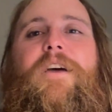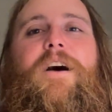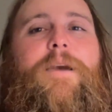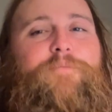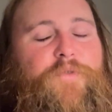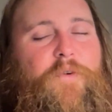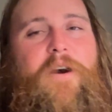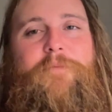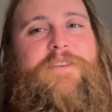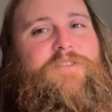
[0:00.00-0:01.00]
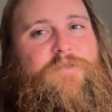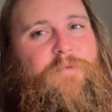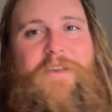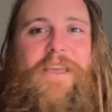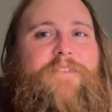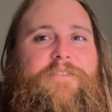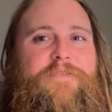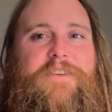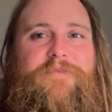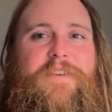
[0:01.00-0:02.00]
I promise you will have a
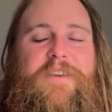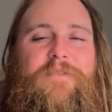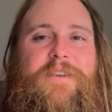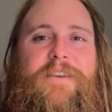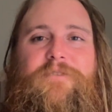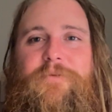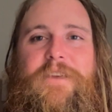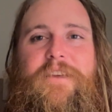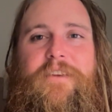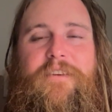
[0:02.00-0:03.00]
fish video next week